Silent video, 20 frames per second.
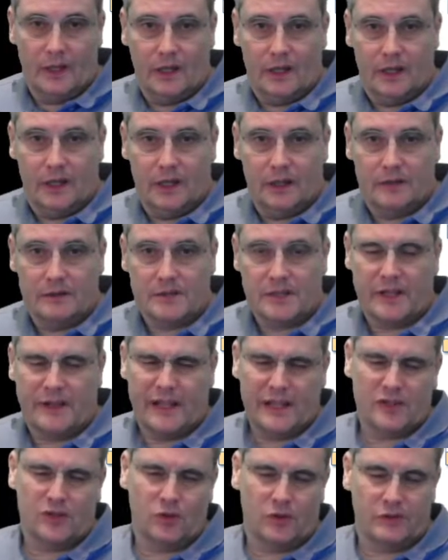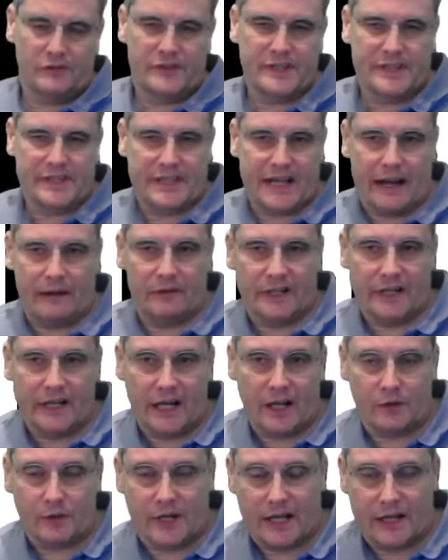So that sort of sounded
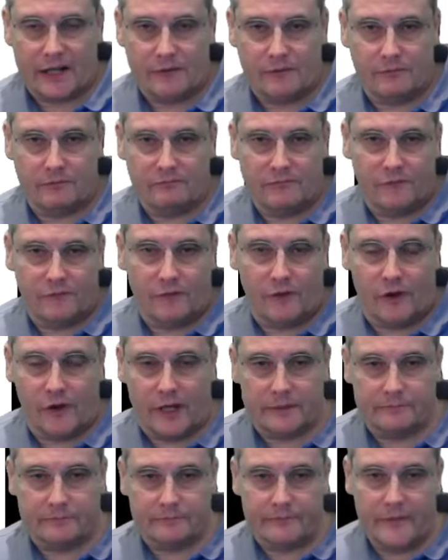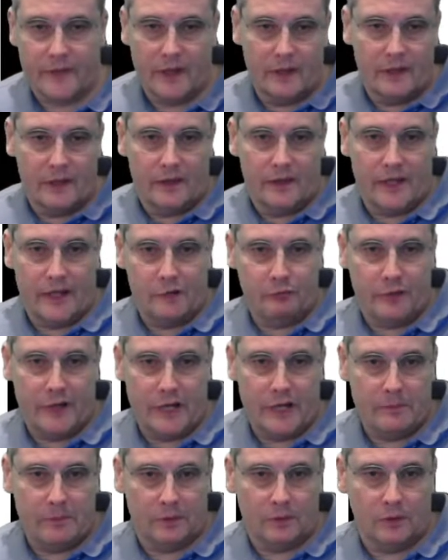okay, fine. Then
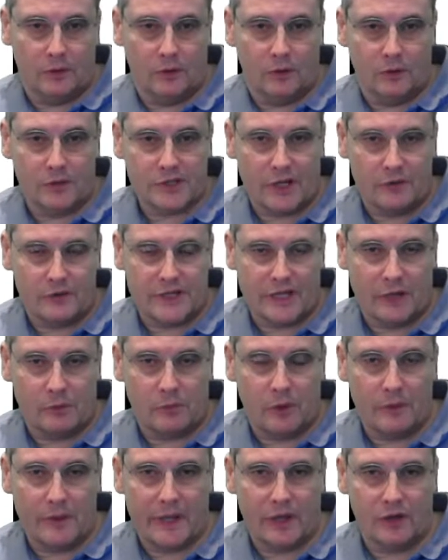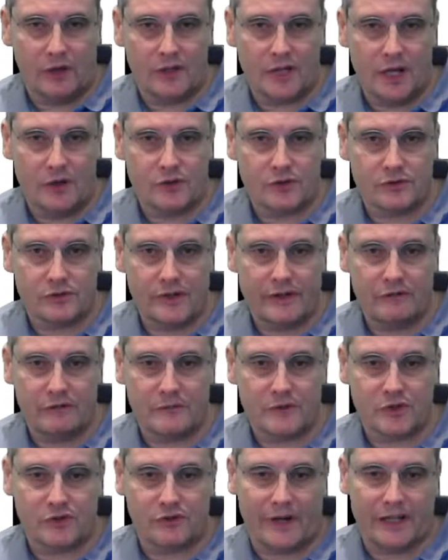people also said, well, we can't go straight
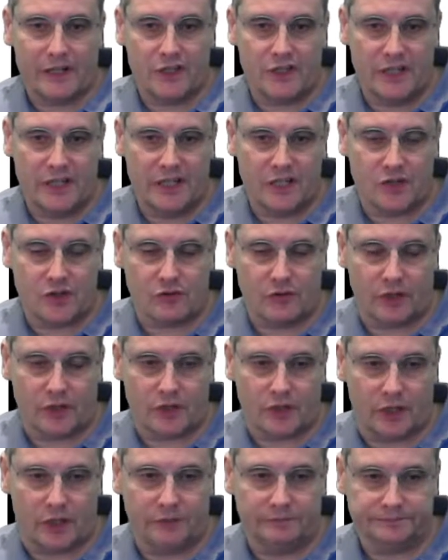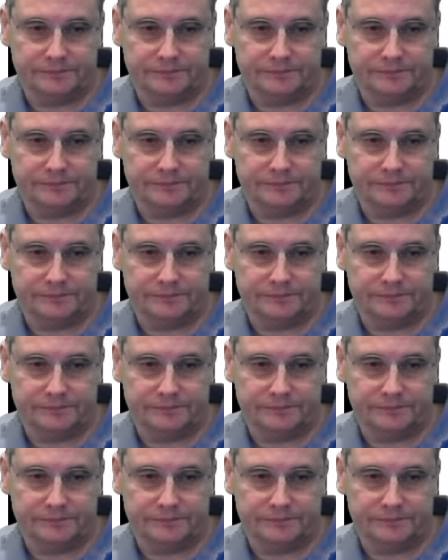from strategy to structure.